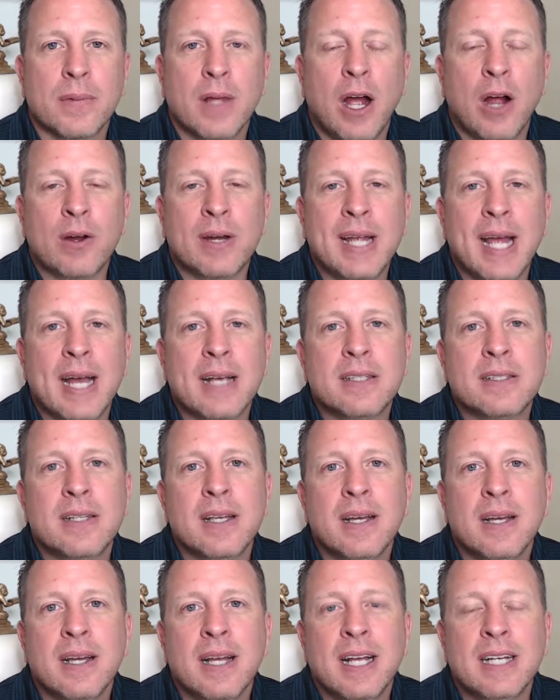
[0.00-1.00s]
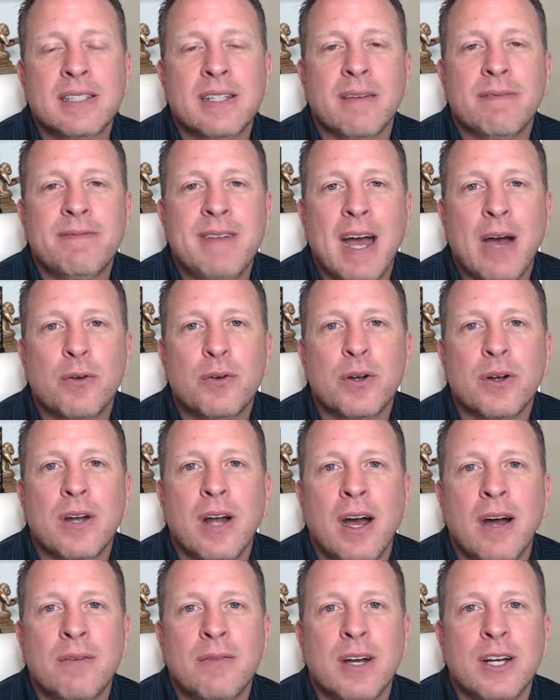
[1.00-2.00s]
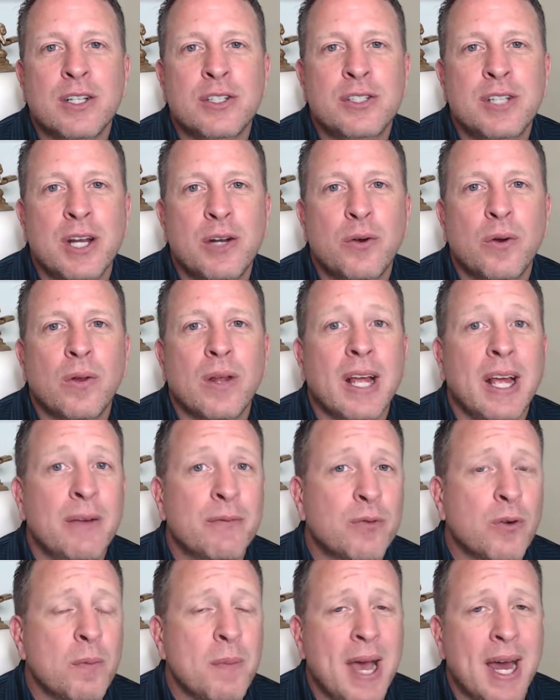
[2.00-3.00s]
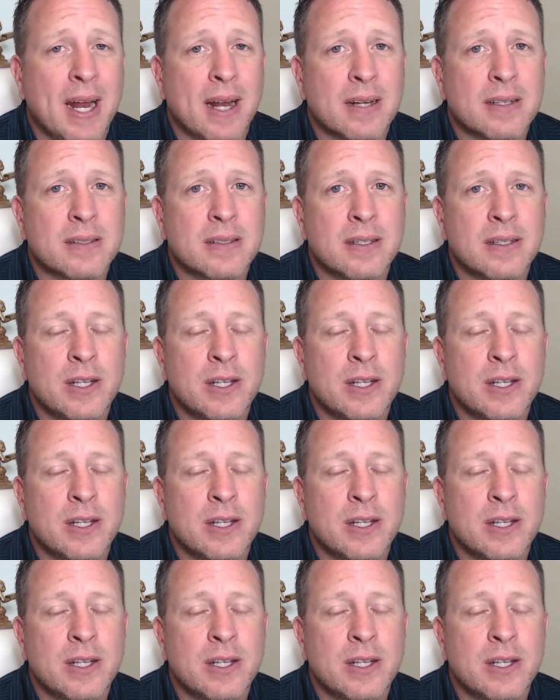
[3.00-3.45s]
Our guest is the founder of General Informatics.